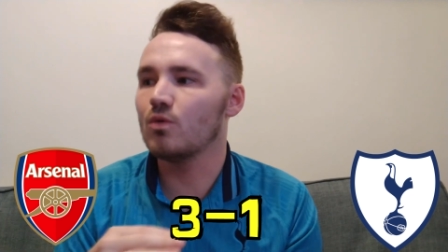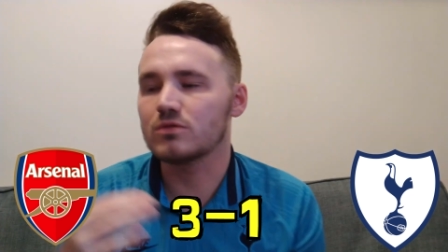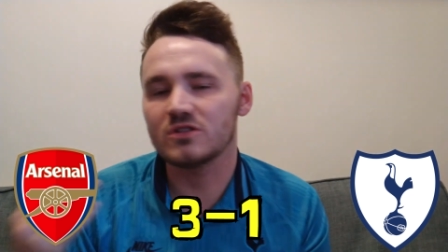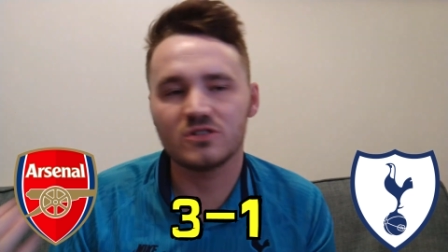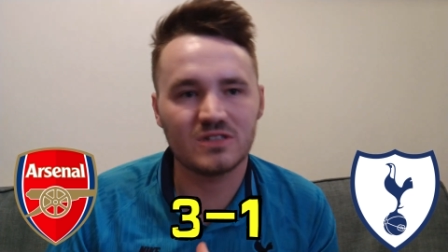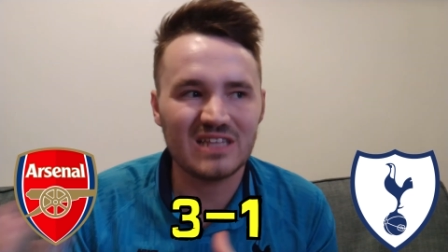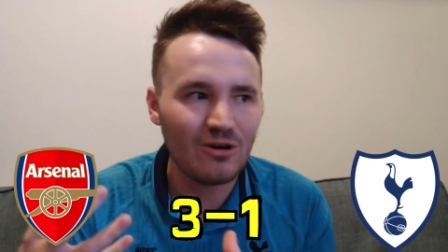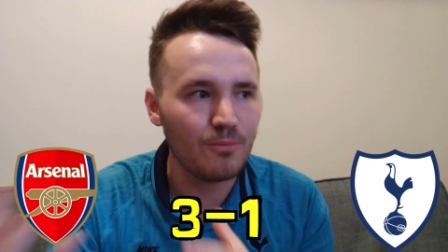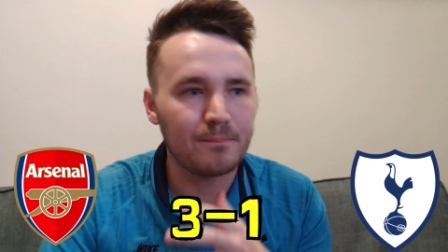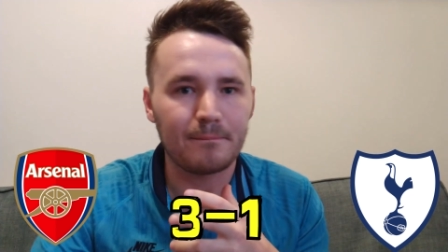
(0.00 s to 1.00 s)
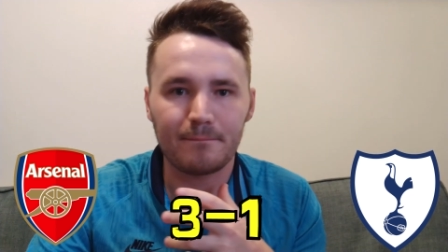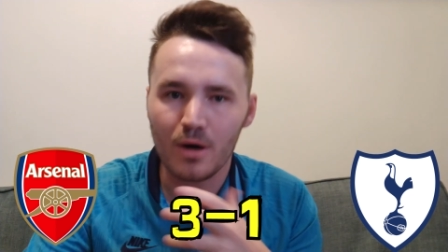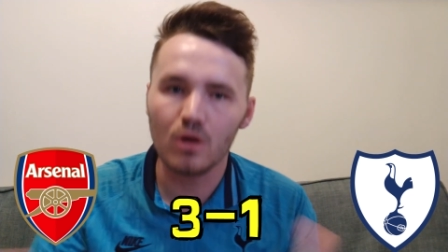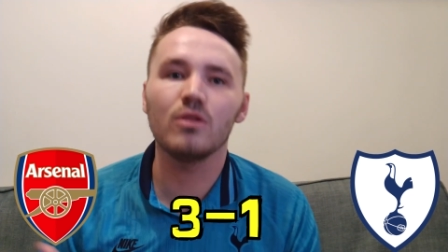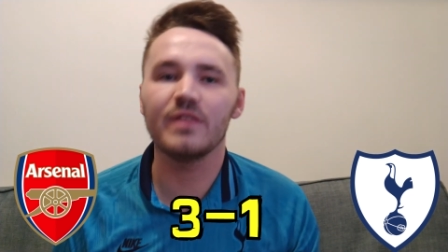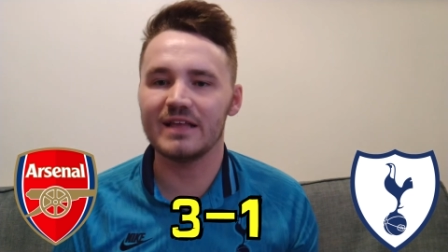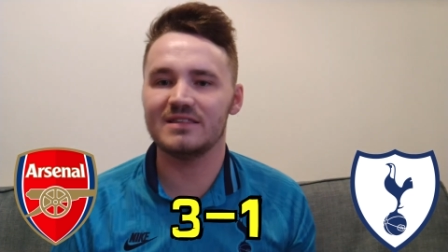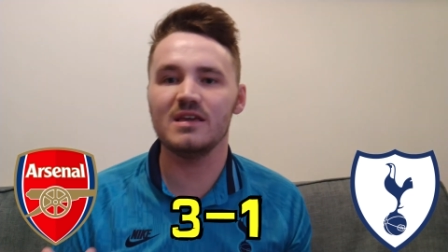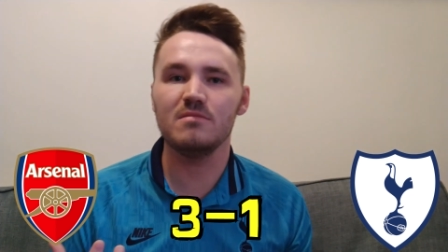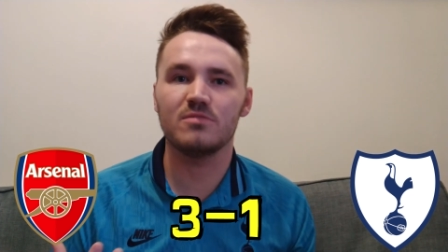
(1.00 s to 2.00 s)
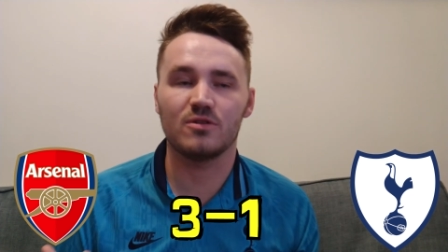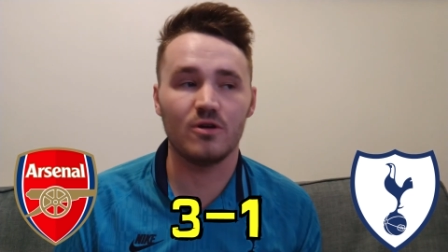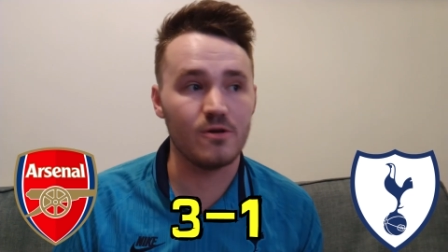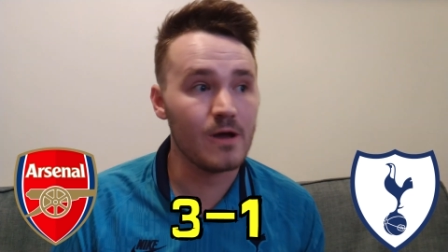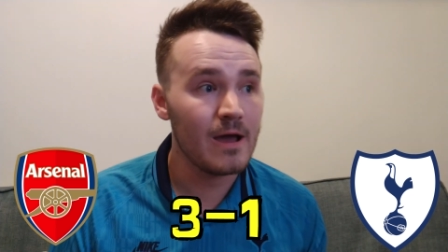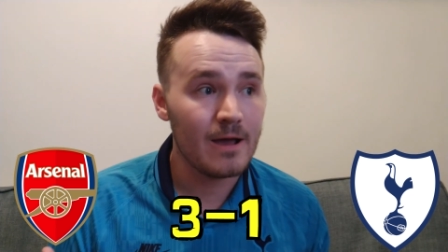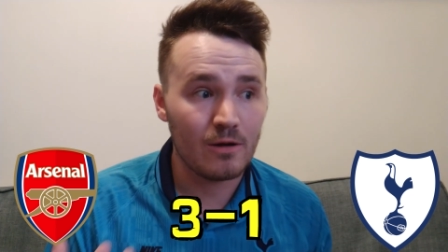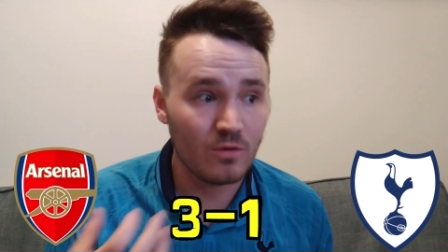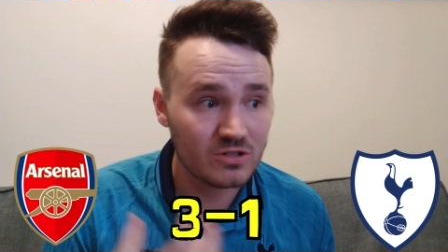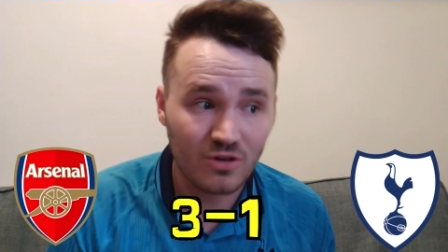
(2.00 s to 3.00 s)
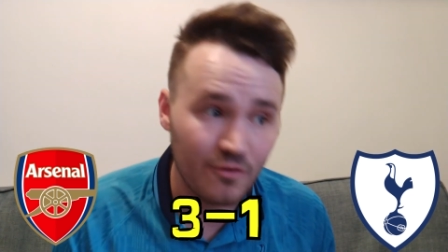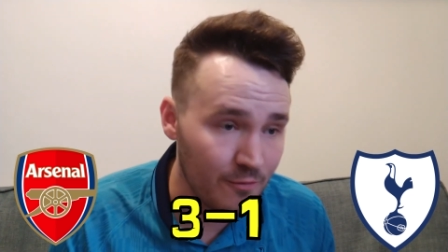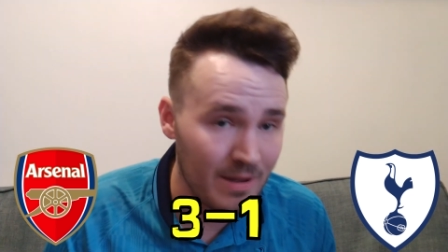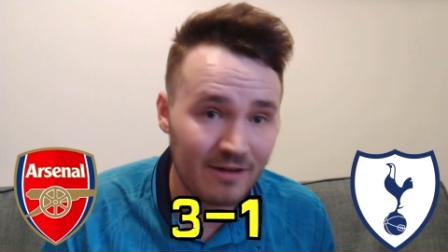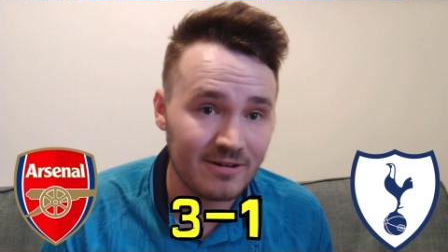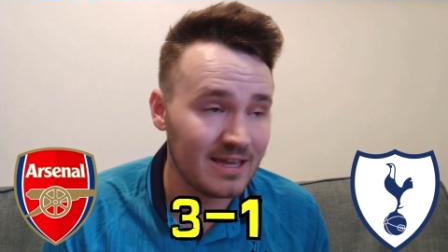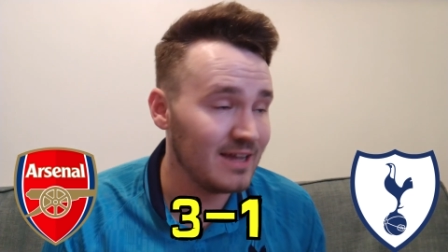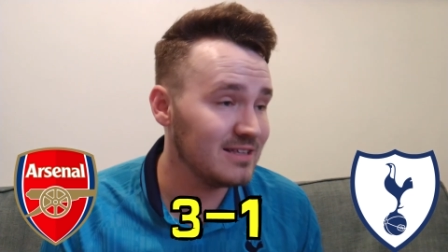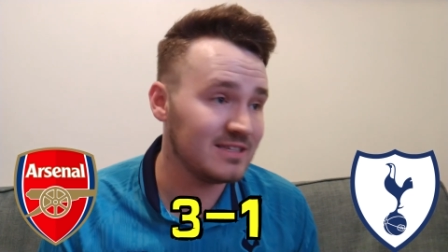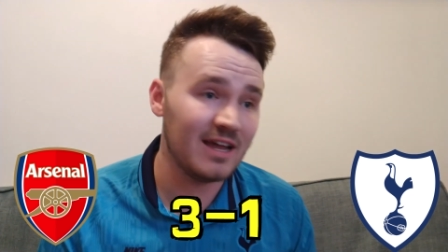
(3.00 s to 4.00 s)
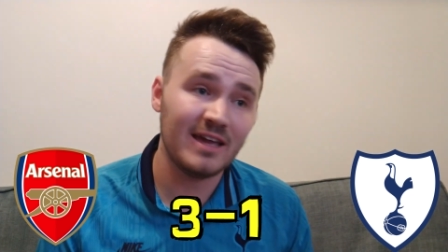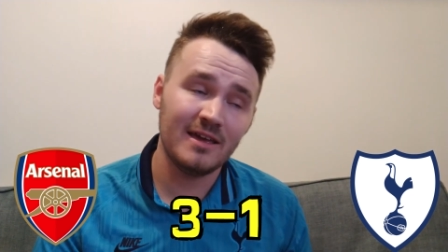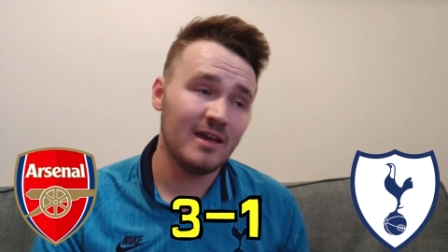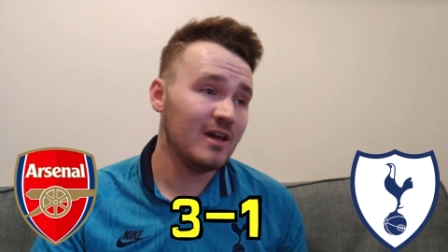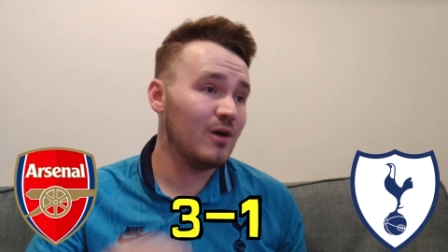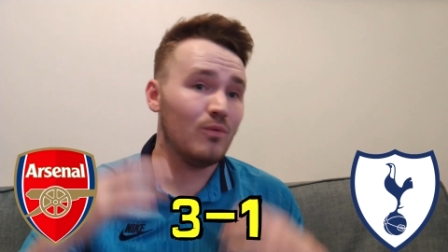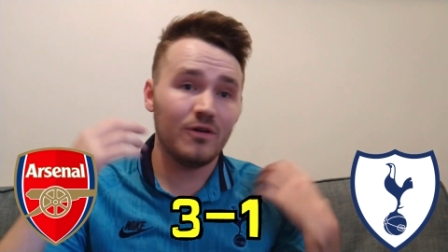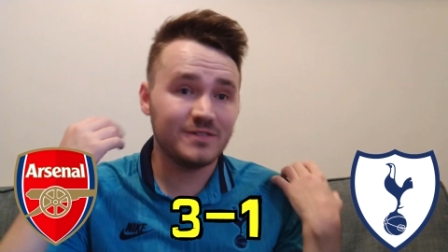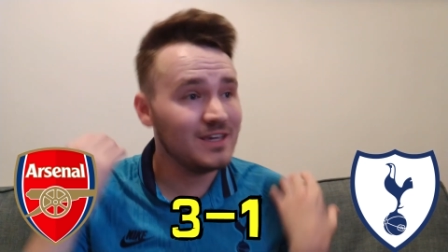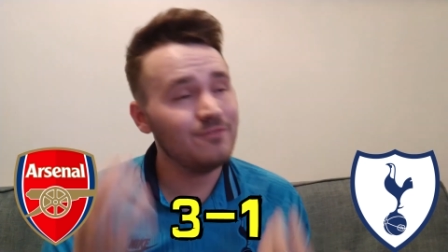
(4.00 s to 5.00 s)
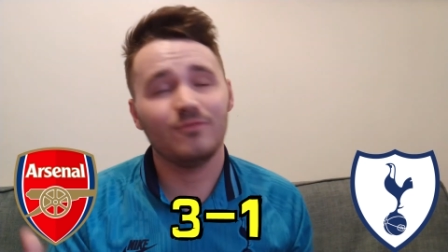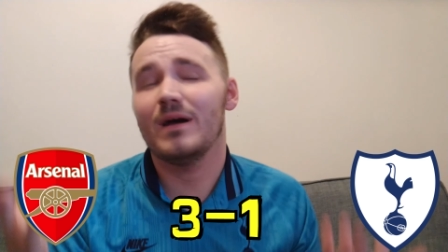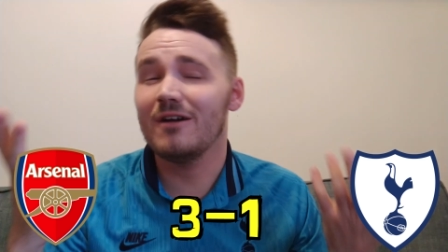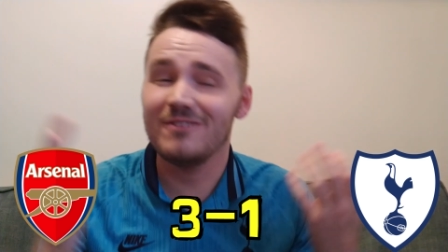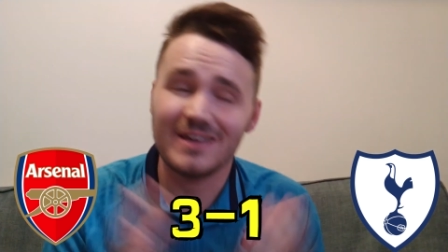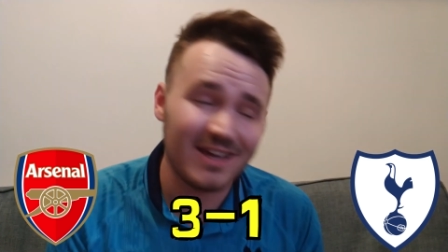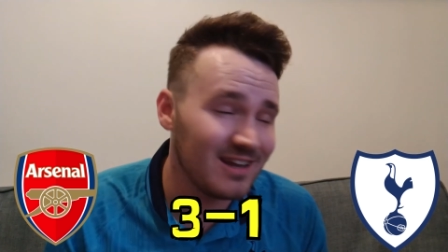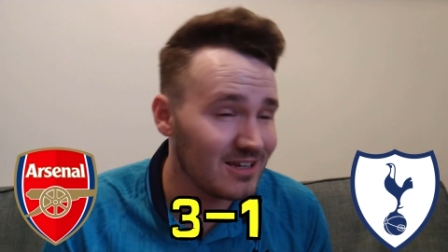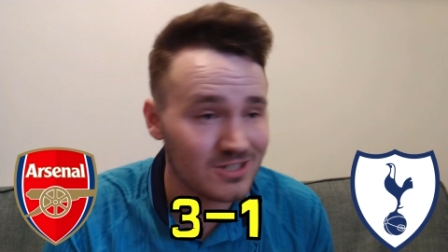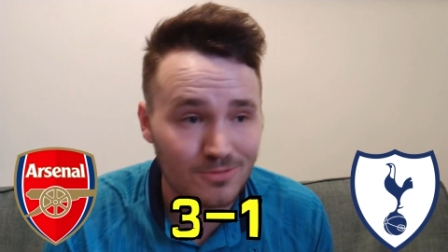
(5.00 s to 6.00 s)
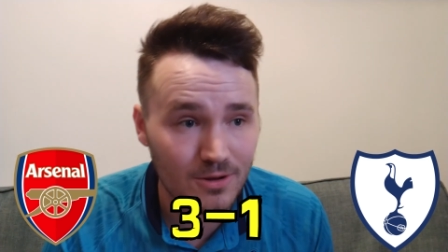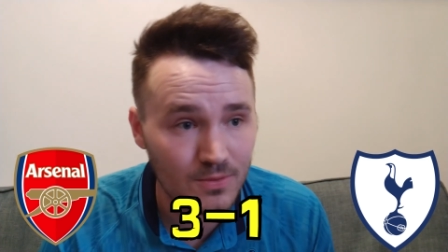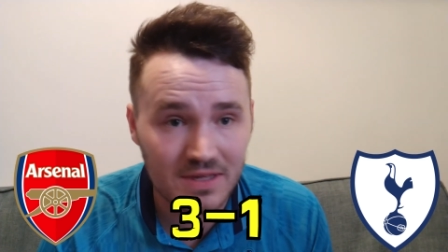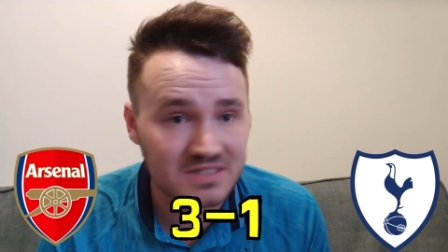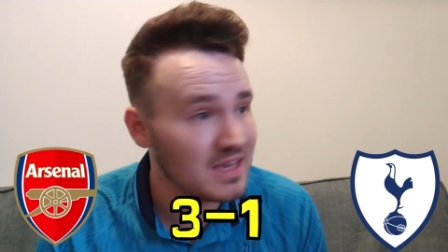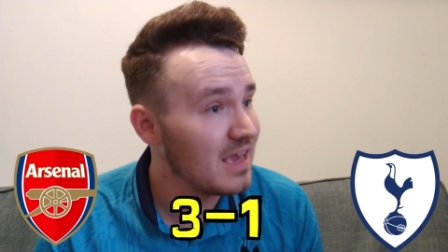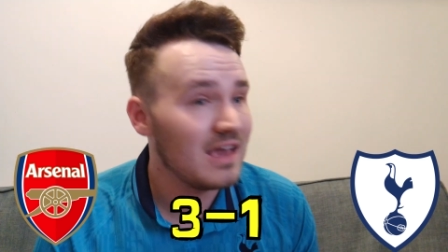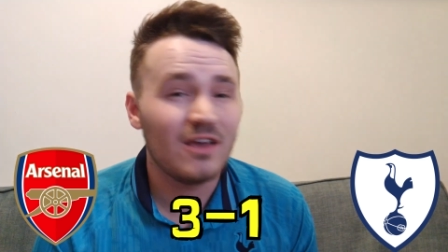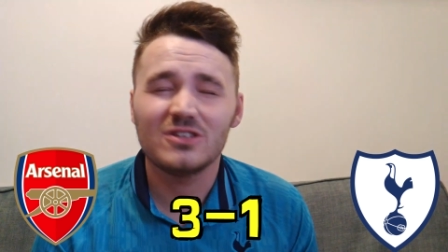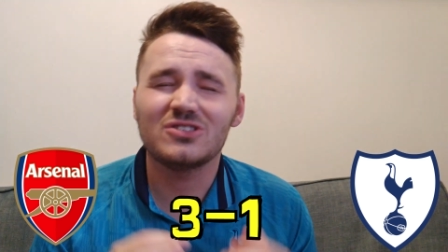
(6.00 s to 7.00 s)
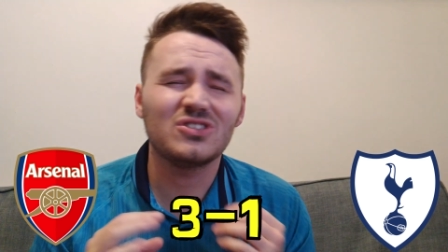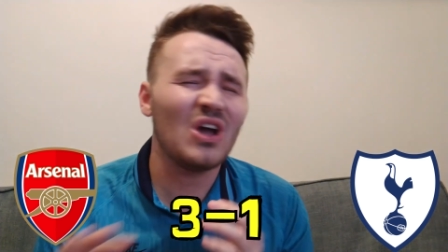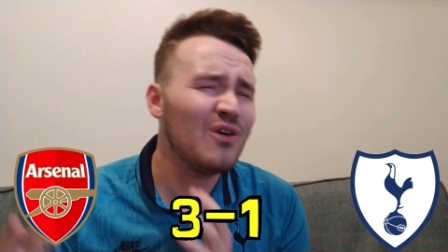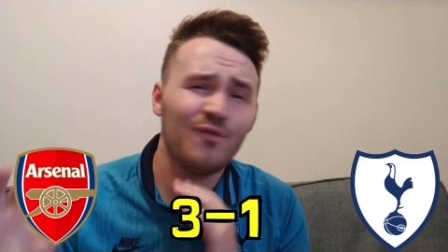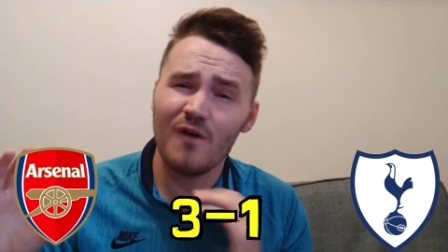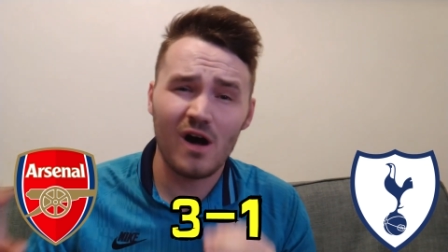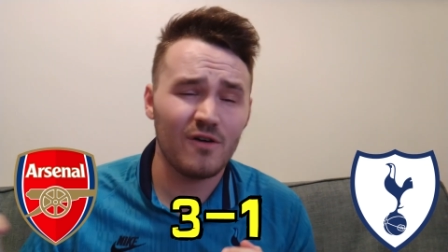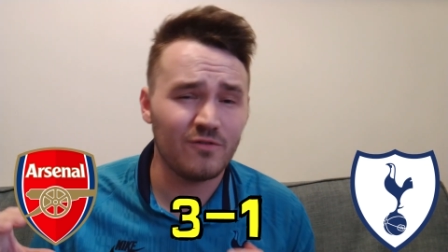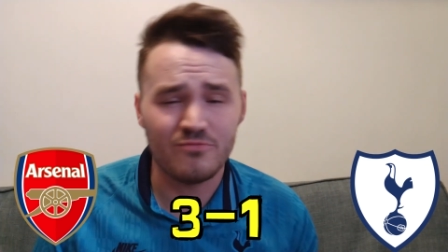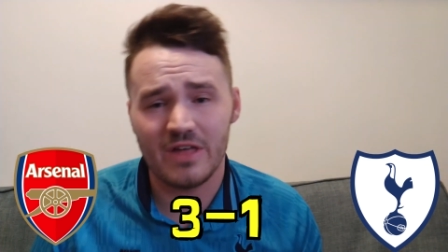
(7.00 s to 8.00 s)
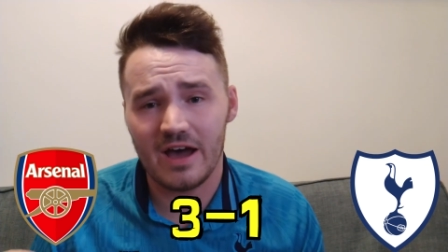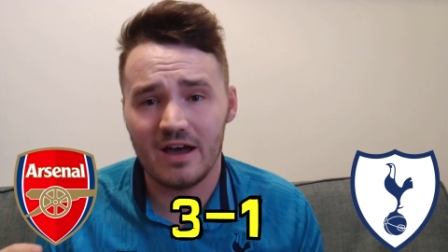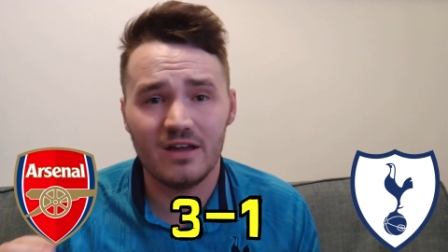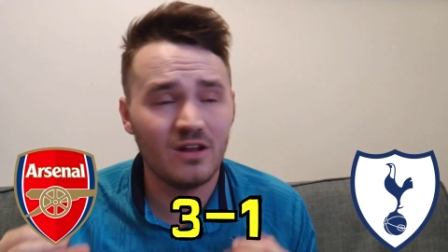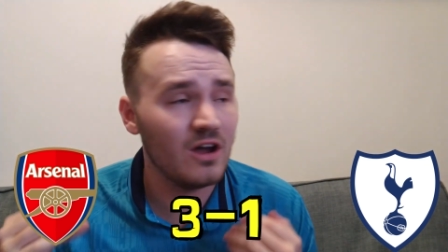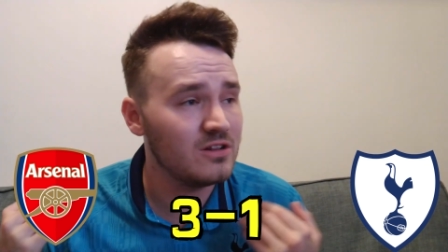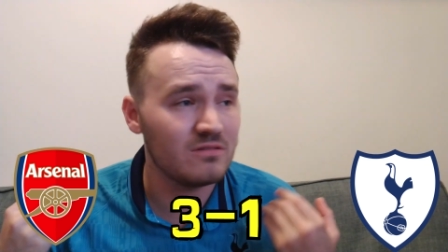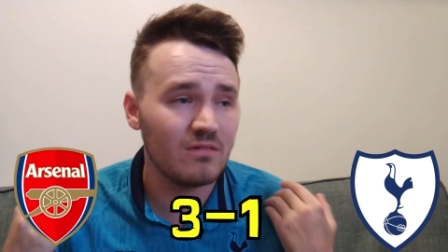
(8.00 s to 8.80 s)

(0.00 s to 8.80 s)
will still pull their team through. And what I saw from Harry Kane today, and what I've seen from Harry Kane last couple of weeks, so far from that. And I,